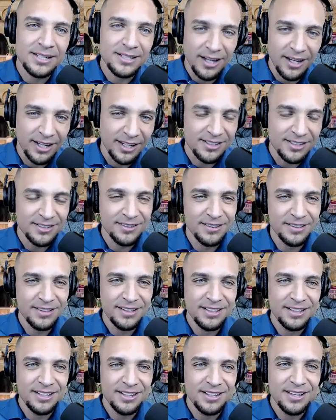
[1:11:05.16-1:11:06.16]
done,
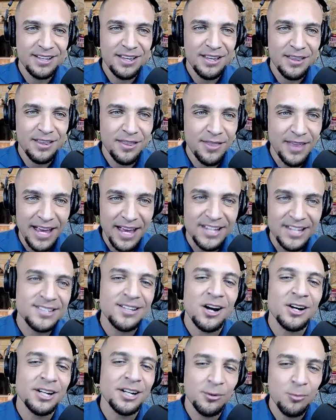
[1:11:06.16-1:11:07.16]
they
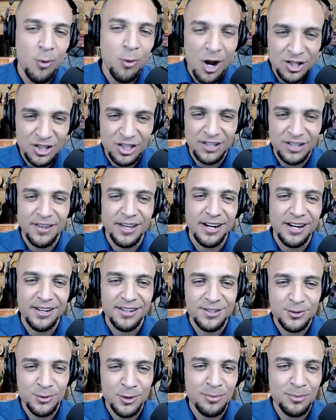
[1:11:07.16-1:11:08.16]
started washing
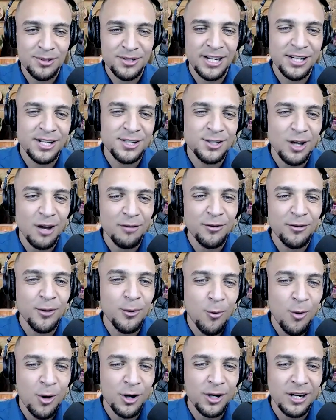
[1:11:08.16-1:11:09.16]
their sweet potatoes off in
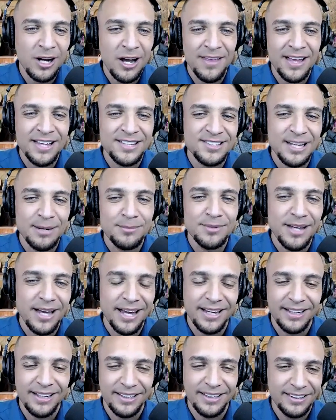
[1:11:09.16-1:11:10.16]
the water on that same
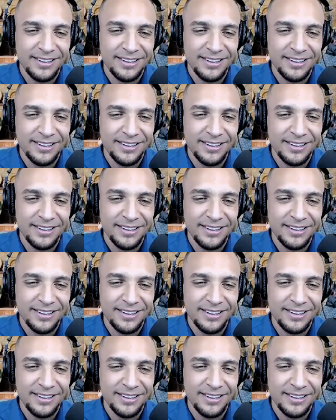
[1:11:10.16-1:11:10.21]
day.